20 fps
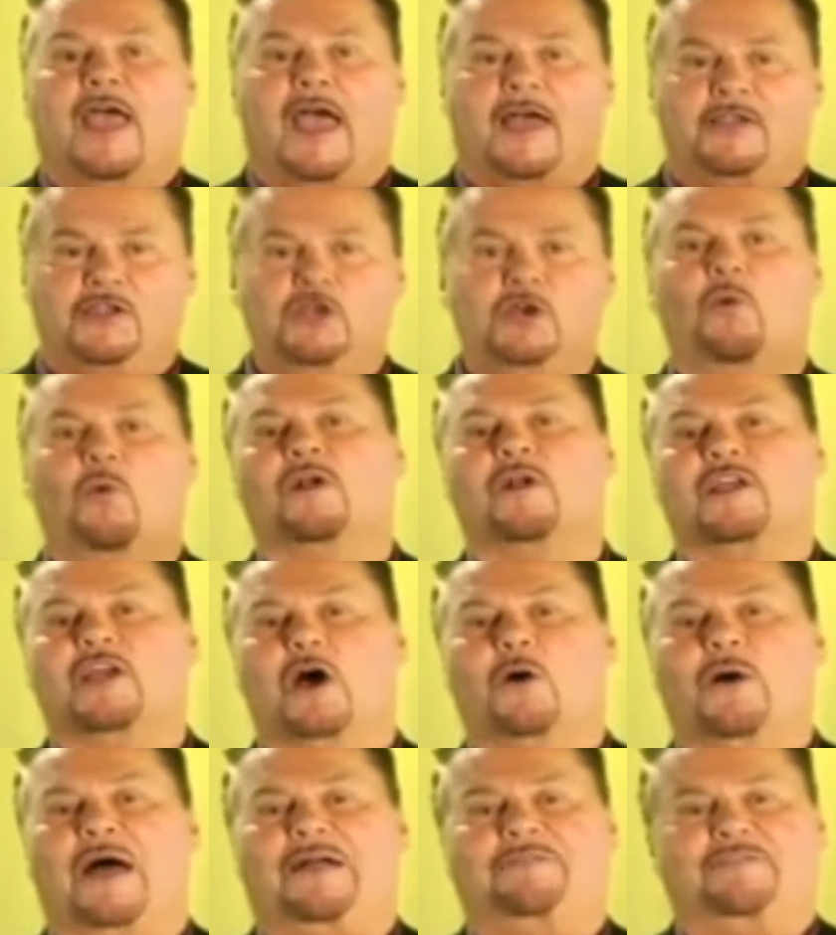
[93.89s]
and you want to
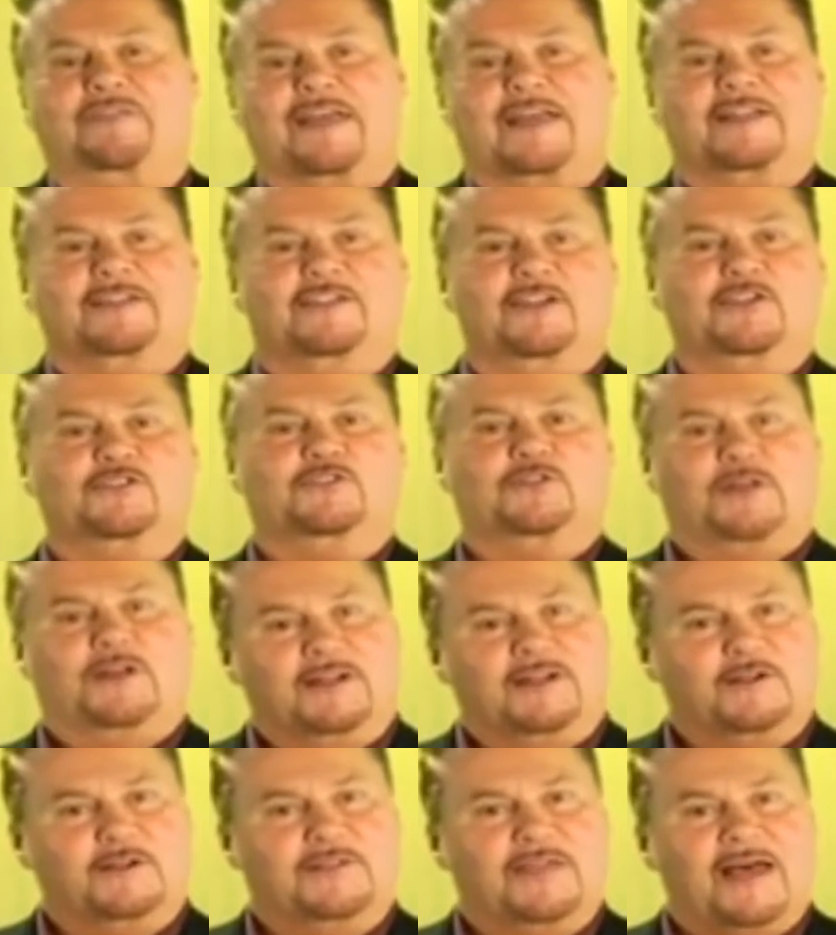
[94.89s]
go after that additional
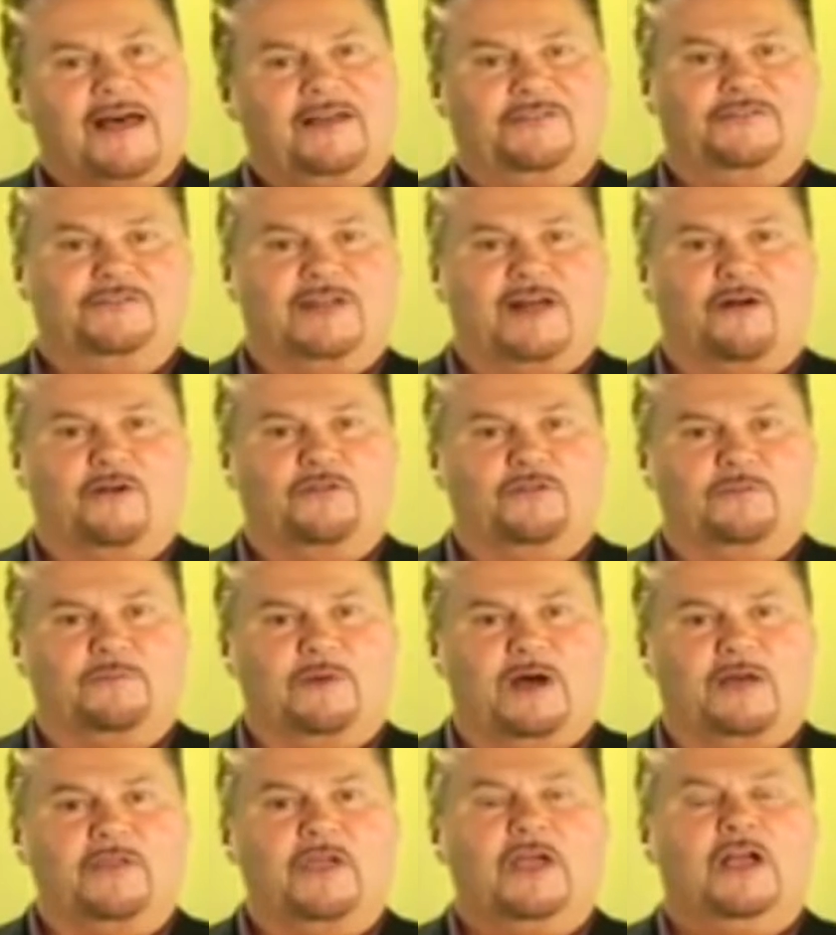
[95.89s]
$100,000 a
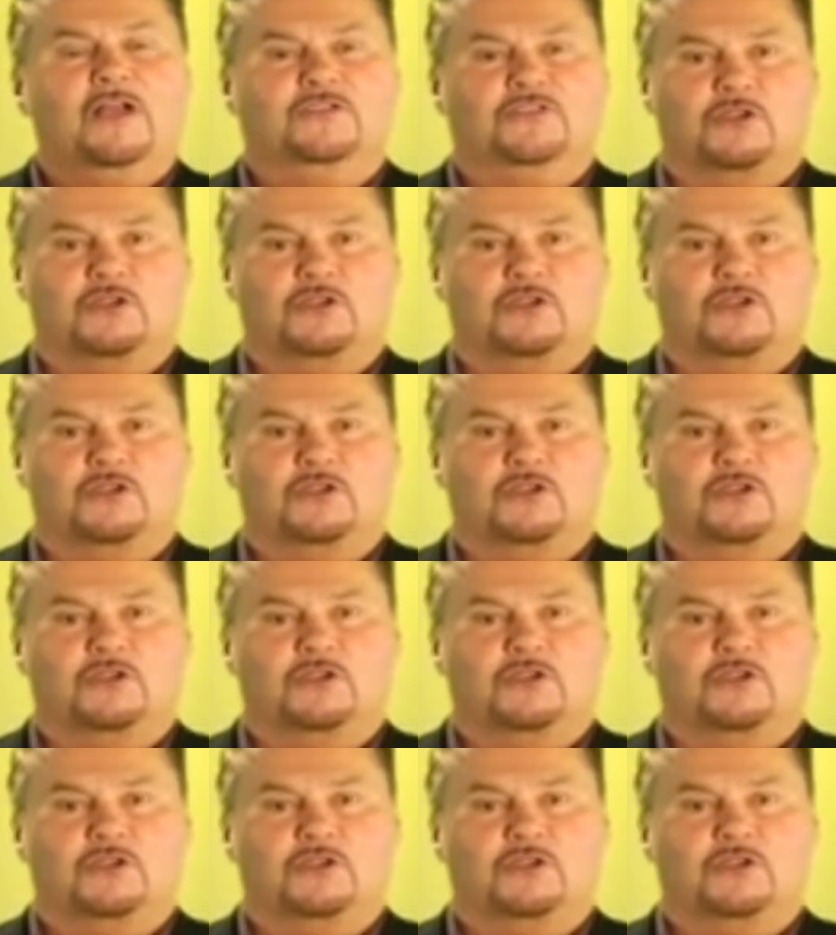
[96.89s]
month.